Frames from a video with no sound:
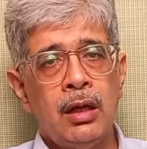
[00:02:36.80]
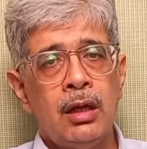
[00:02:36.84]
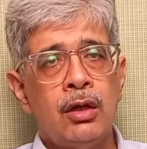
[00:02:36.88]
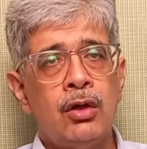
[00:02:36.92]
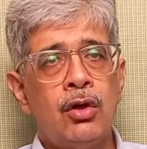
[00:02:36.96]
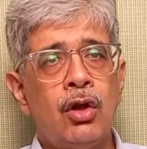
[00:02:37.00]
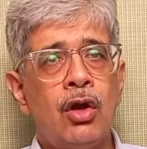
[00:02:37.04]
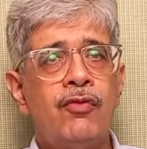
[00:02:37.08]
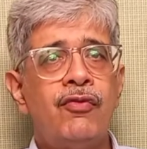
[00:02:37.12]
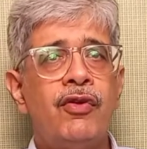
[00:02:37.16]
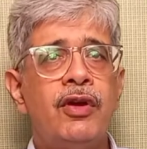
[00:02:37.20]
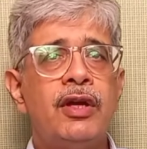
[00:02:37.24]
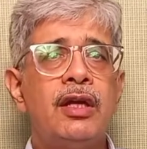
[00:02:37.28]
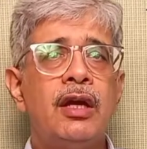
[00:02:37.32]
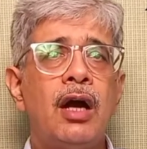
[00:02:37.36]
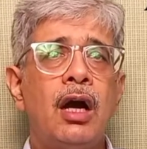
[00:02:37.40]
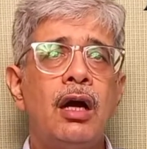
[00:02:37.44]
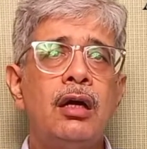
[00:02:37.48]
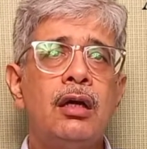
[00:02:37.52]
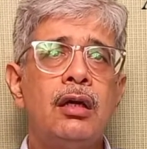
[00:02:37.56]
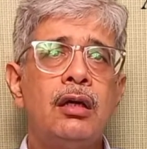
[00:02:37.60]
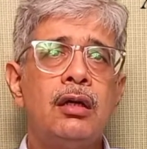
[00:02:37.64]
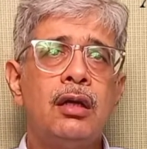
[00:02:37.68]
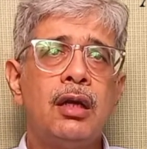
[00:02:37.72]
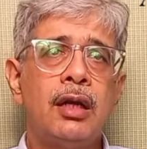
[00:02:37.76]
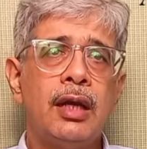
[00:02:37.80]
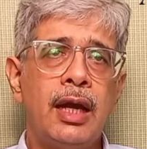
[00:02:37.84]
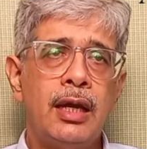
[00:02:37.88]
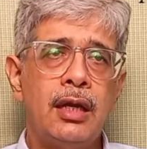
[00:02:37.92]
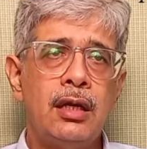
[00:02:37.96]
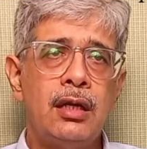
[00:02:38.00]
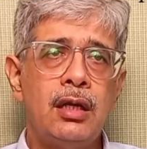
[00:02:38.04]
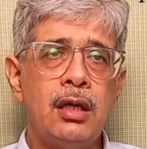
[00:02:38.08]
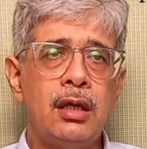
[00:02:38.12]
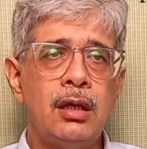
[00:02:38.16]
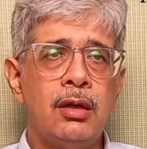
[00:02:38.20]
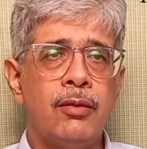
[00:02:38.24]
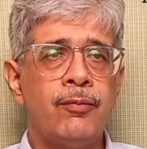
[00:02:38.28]
Now, if a young
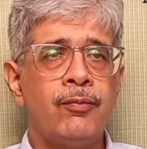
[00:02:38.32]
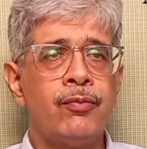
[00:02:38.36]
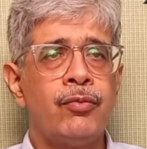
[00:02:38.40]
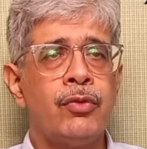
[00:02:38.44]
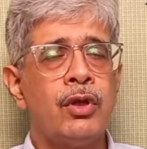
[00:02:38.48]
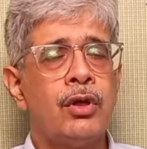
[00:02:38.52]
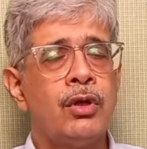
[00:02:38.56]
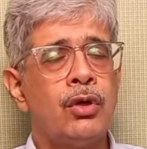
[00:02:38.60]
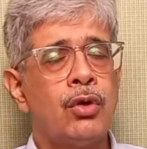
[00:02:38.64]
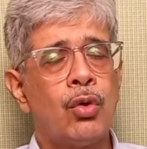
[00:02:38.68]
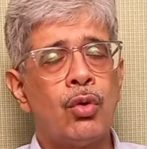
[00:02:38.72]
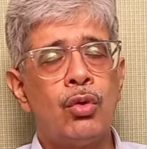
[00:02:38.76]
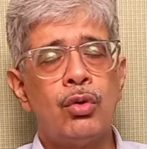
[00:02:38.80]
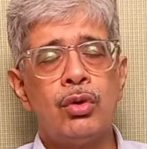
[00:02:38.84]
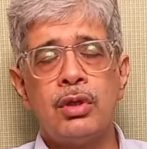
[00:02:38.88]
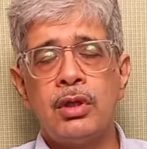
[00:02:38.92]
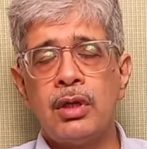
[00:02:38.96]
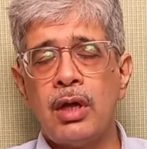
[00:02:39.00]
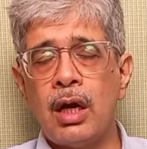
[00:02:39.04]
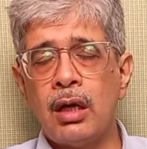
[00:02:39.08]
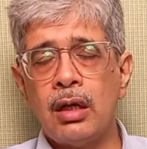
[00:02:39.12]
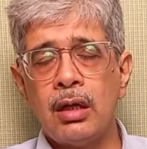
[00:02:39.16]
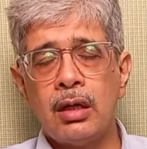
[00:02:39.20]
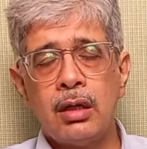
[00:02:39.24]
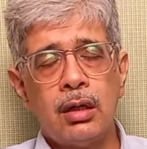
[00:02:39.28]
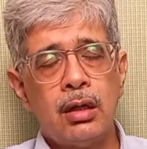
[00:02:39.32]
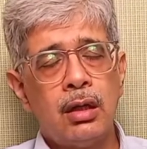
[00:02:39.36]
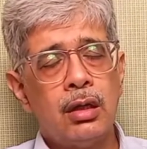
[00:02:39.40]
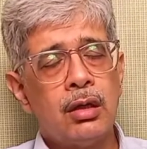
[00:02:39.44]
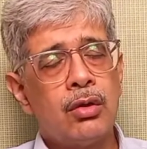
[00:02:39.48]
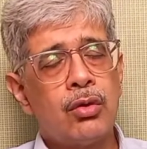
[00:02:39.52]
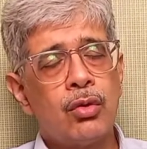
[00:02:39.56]
girl